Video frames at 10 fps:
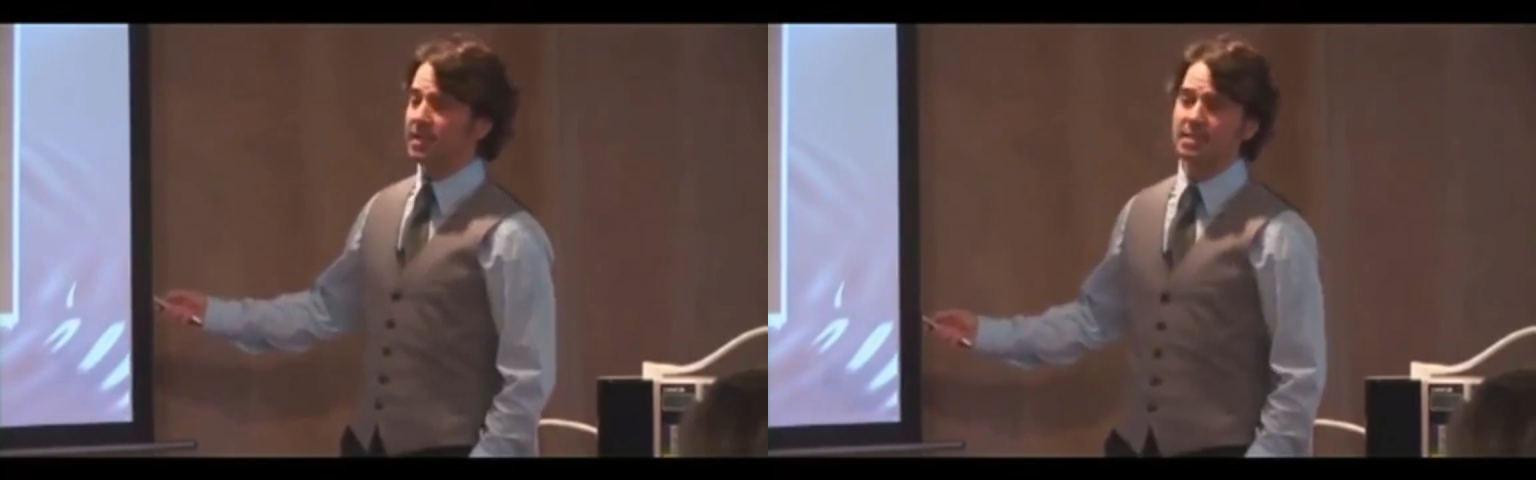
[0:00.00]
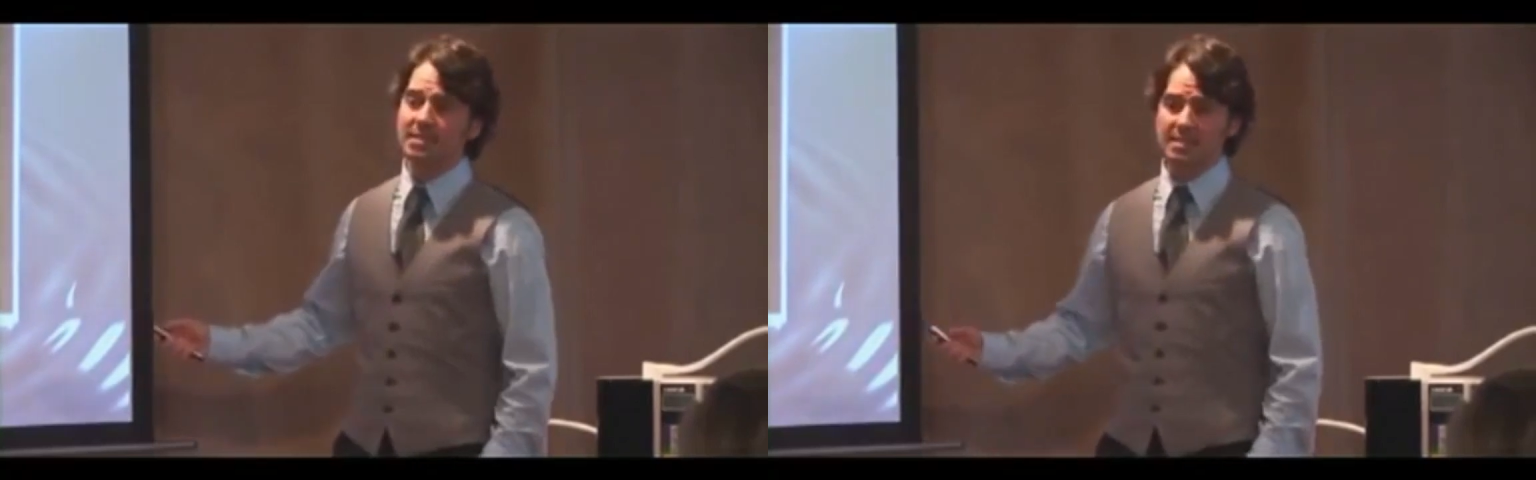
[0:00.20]

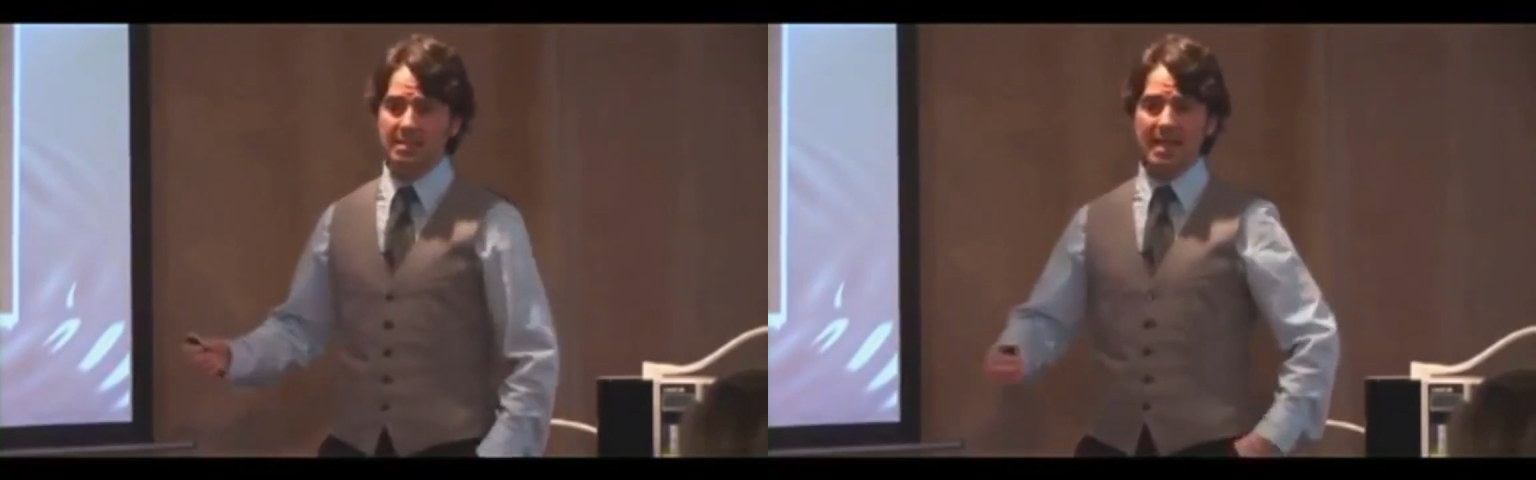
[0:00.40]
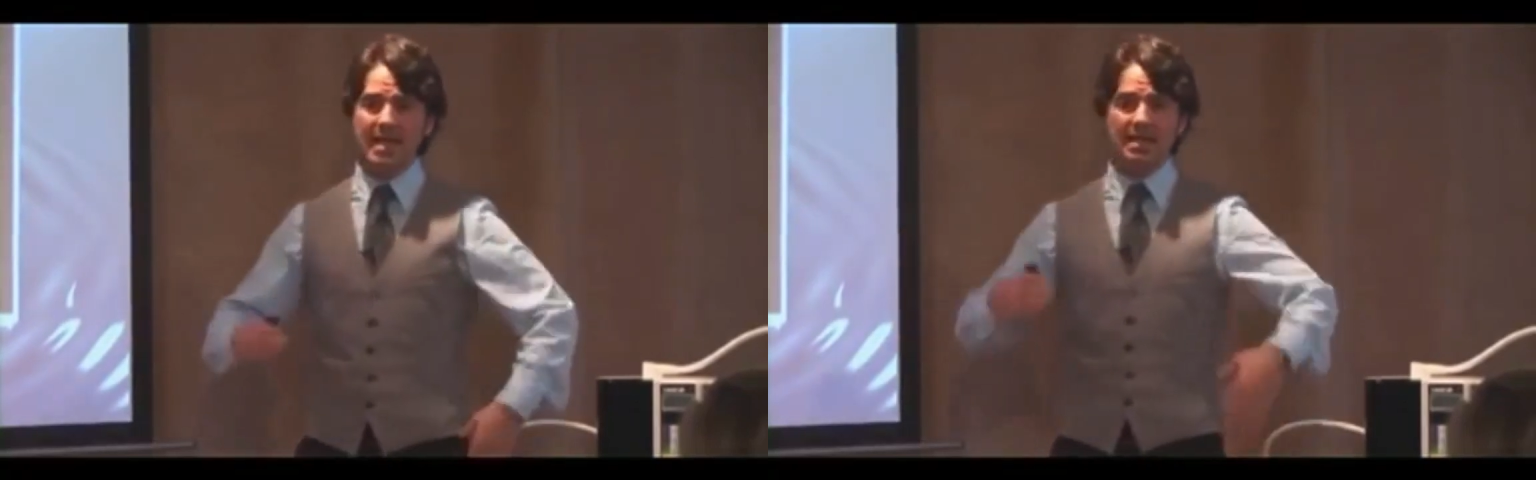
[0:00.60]
and
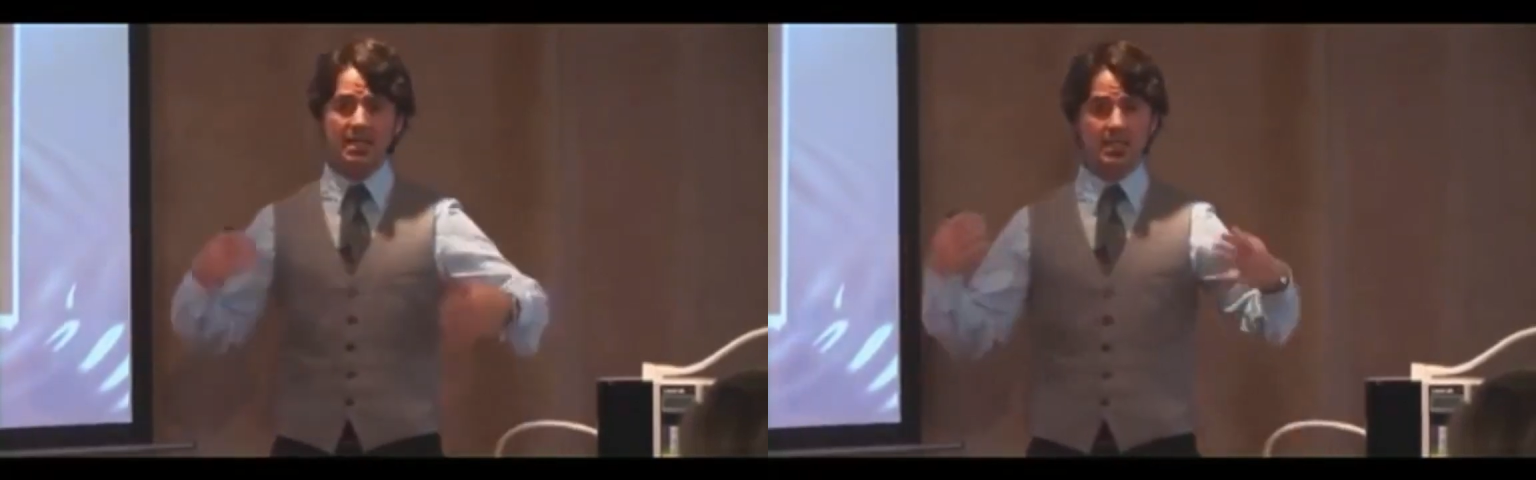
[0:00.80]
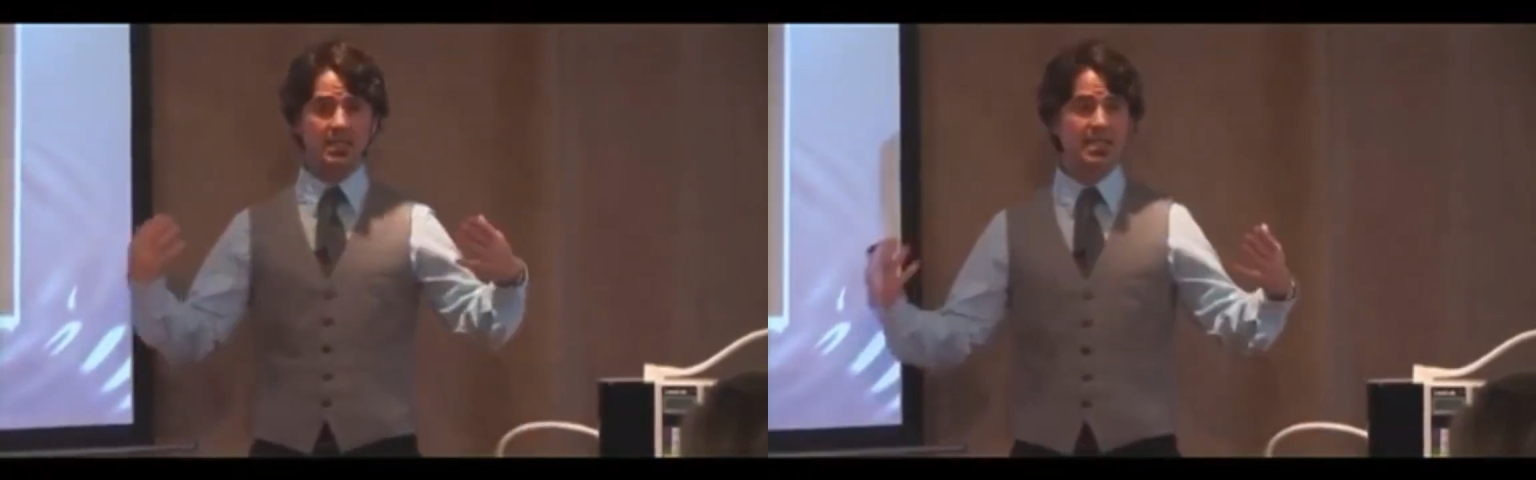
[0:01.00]
slack
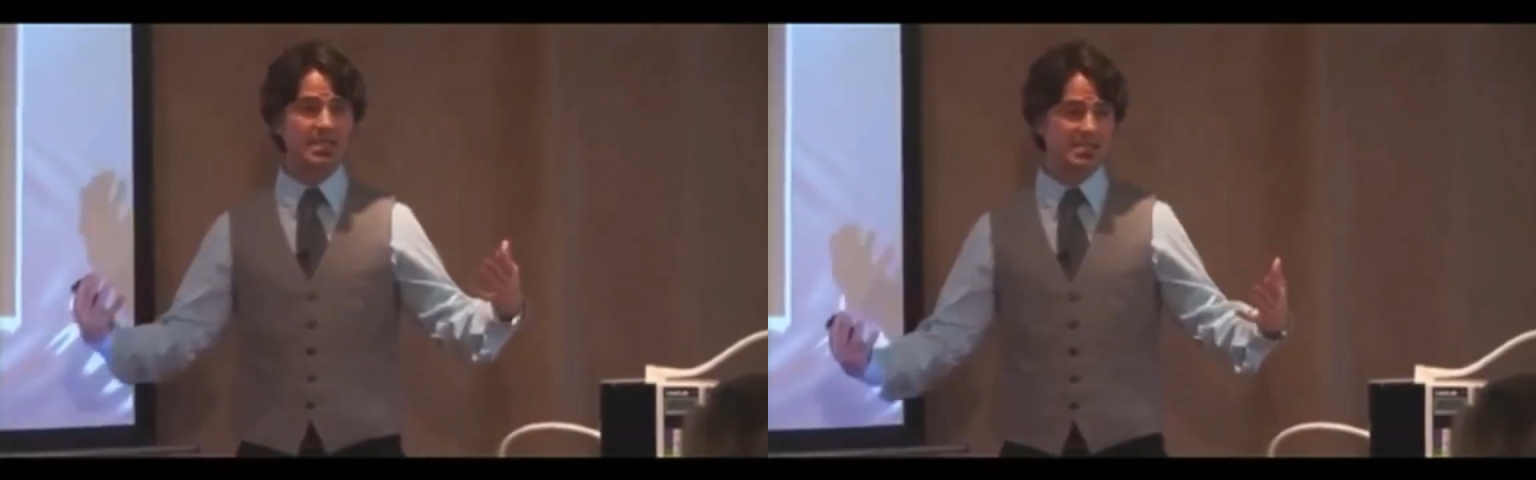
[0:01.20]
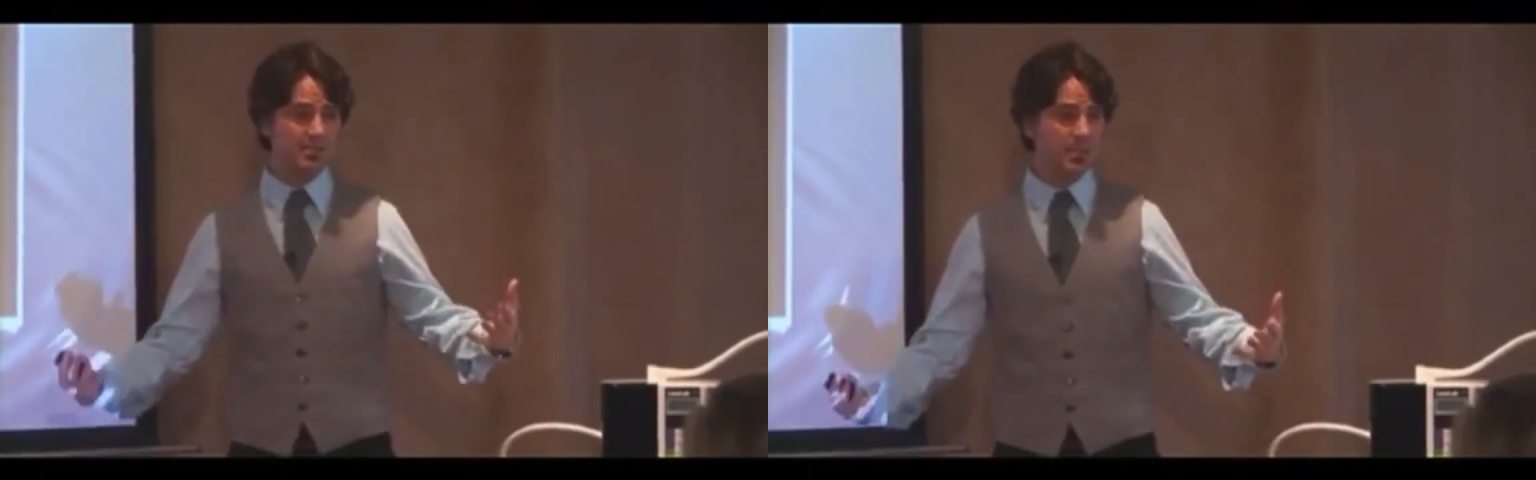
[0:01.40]
and
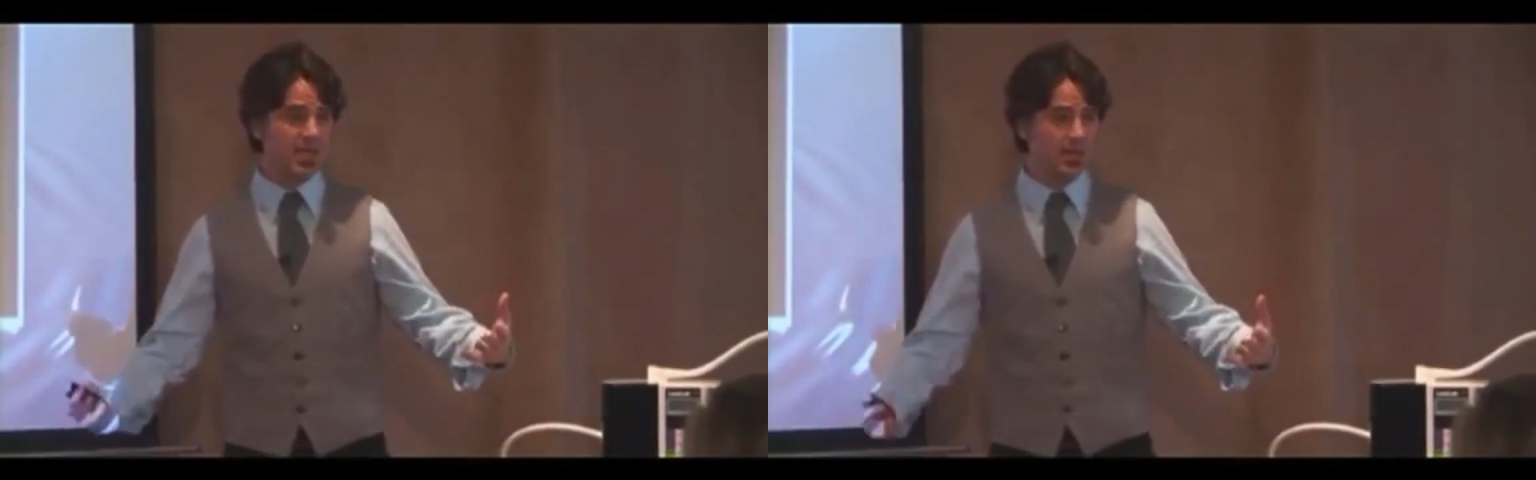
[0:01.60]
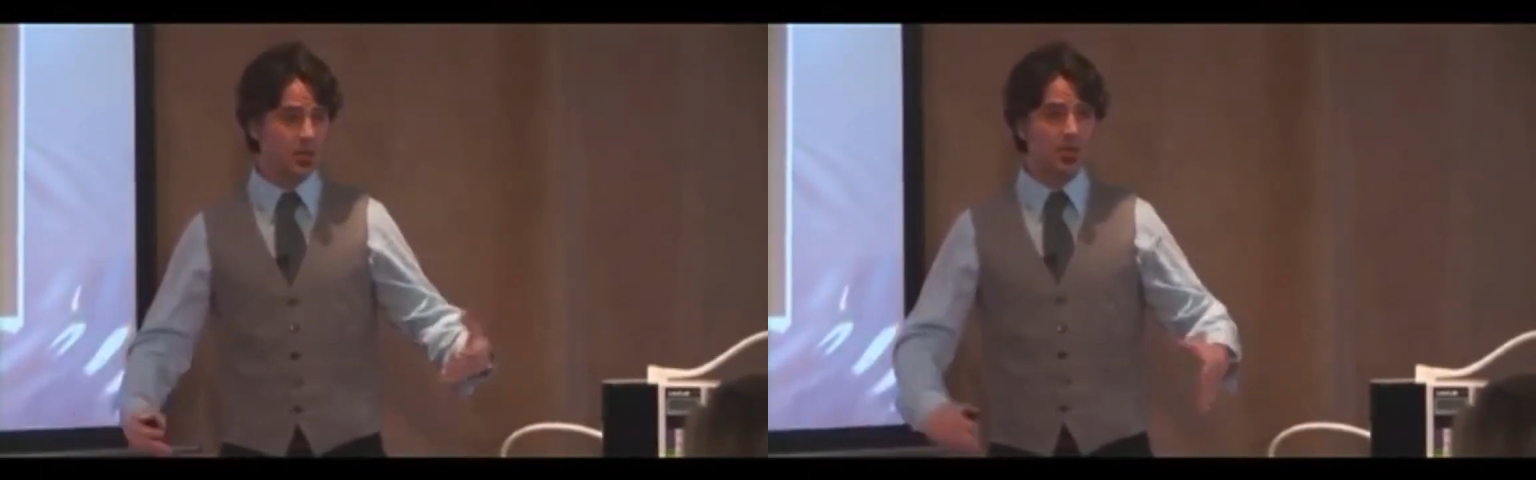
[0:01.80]
lazy
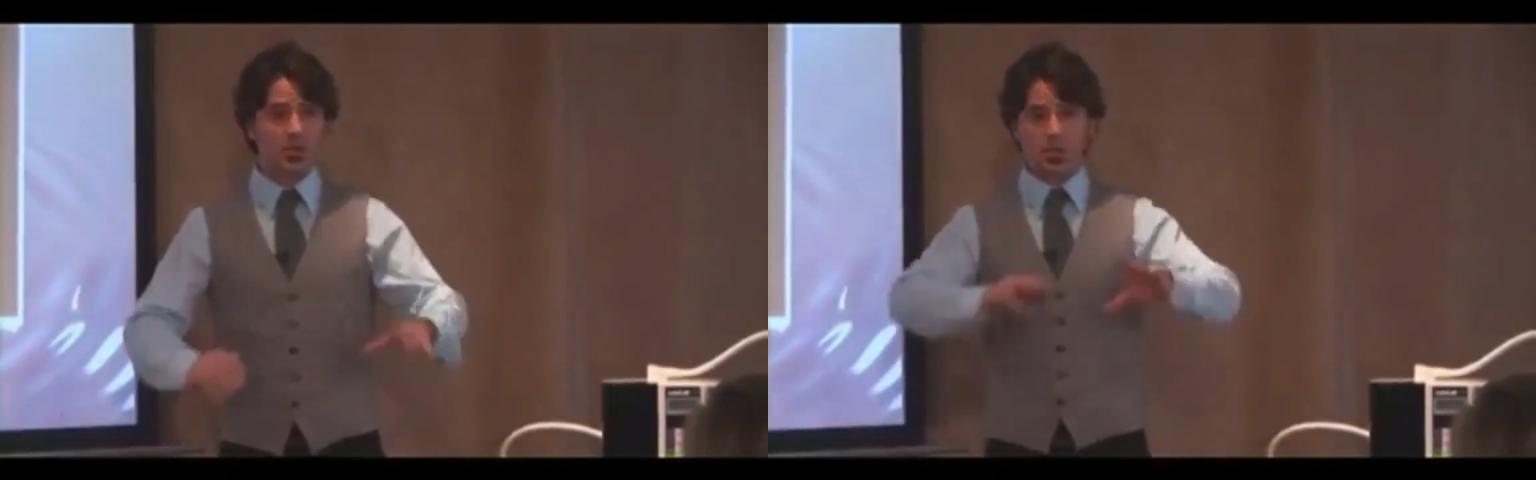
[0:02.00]
bowel.